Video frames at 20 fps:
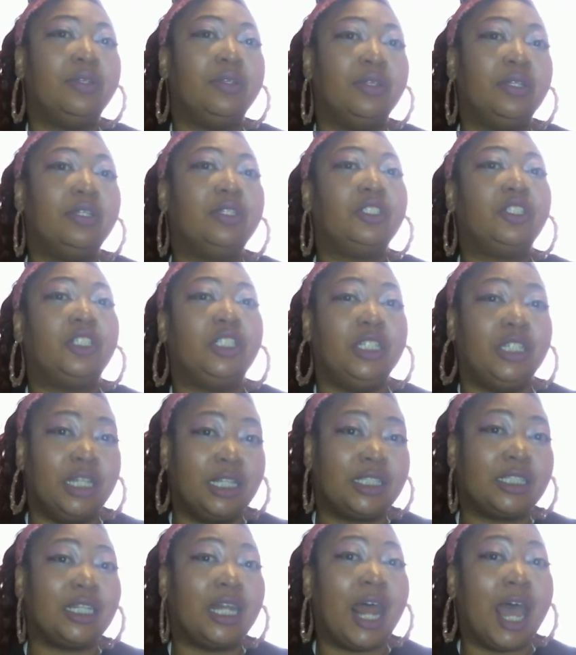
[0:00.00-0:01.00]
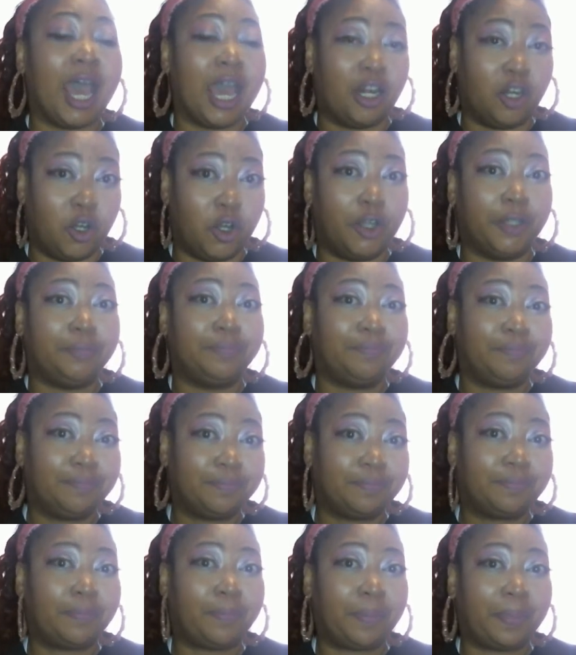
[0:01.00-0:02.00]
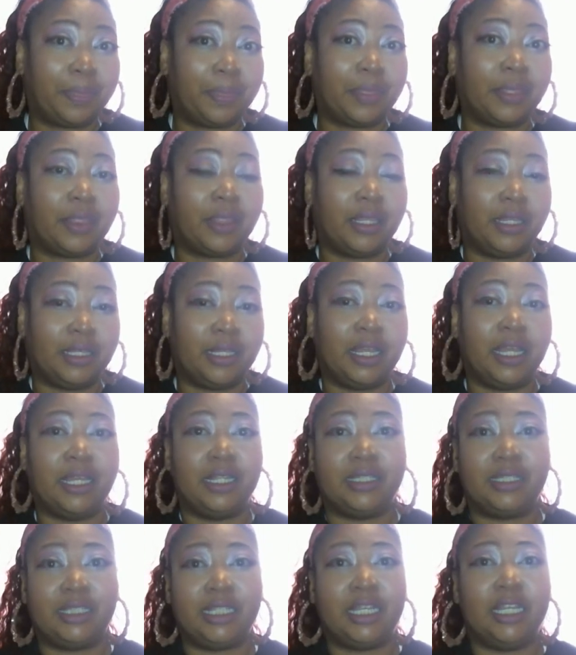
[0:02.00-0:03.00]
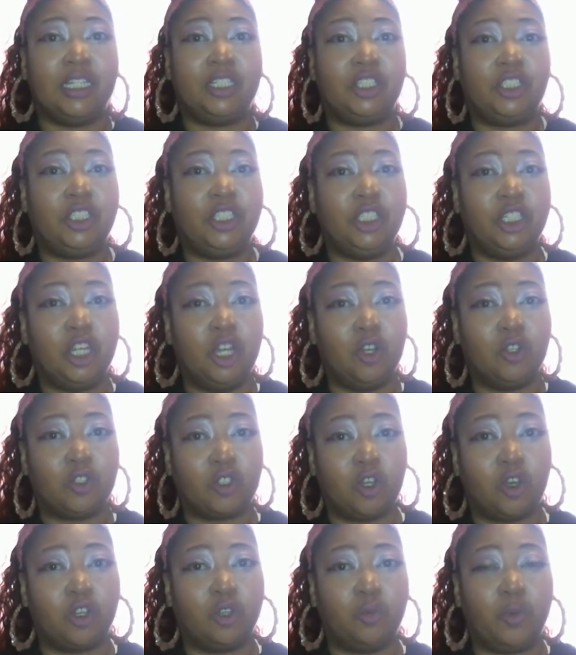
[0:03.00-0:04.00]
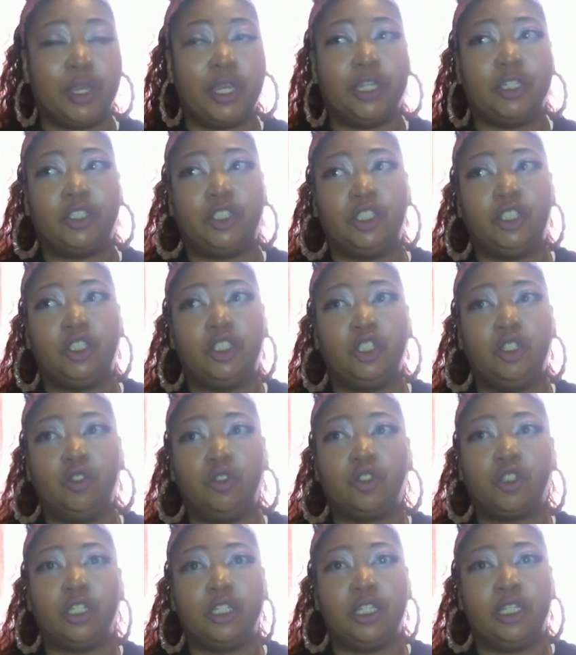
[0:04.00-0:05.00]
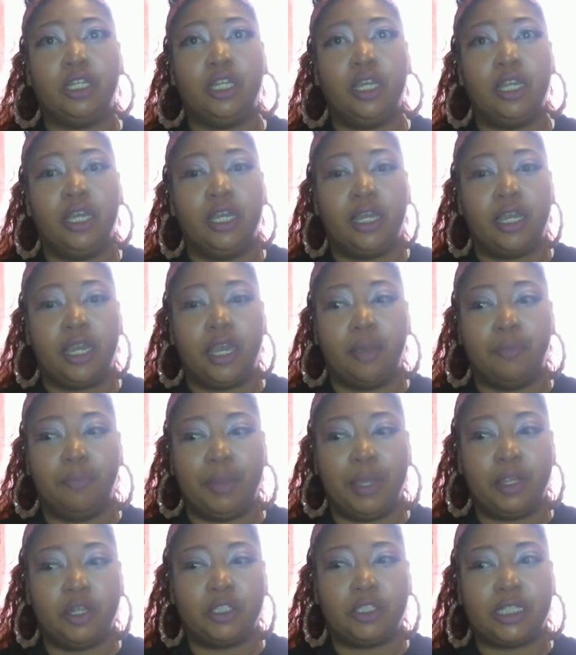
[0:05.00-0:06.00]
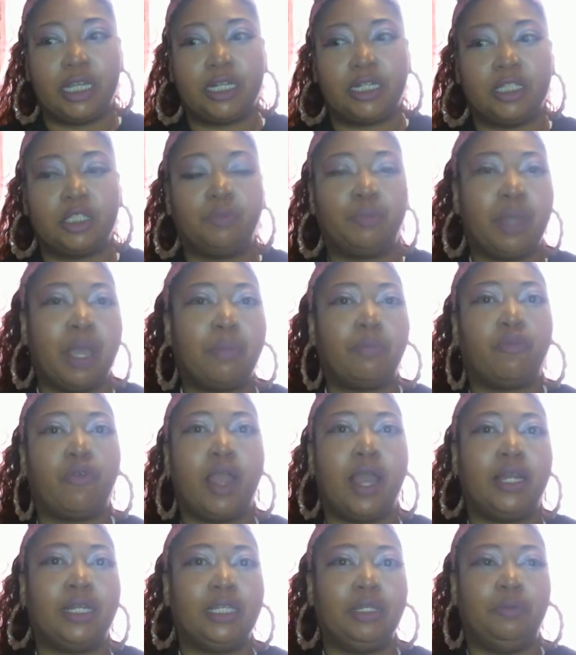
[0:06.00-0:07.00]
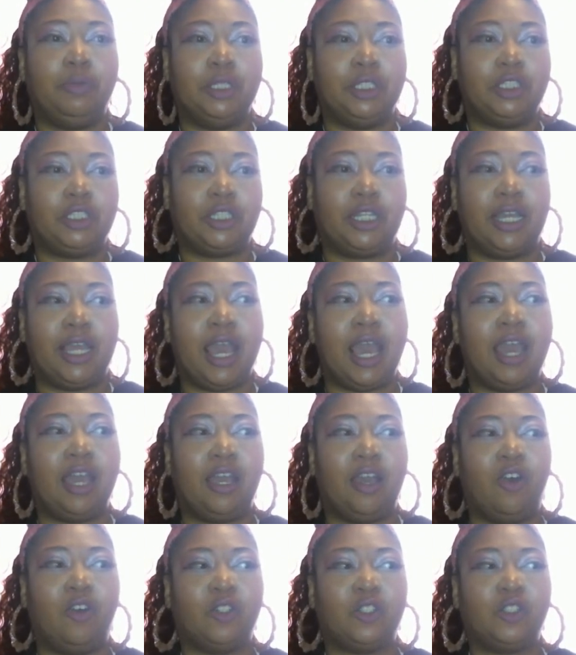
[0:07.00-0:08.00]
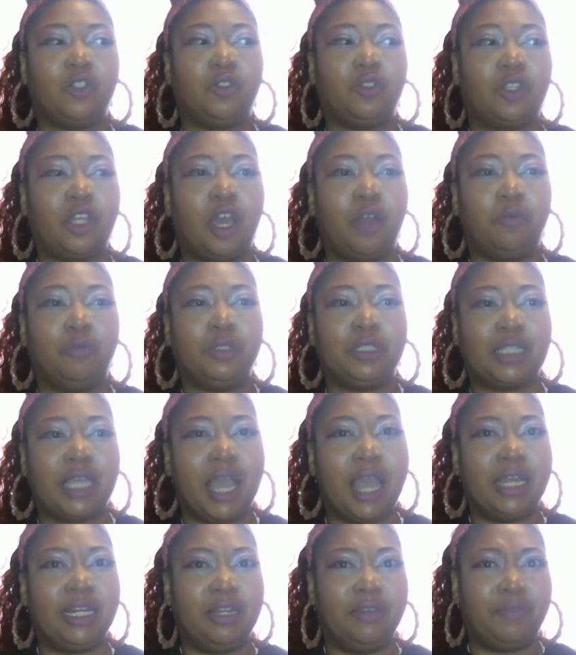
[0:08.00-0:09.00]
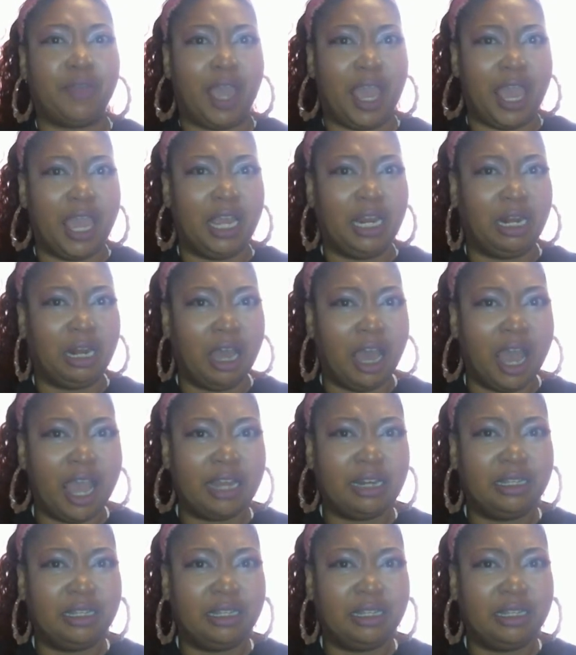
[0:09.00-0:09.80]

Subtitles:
she gets lied on and says she goes all the way, and she's hugely embarrassed at this pep rally, which I also thought was kind of a lot,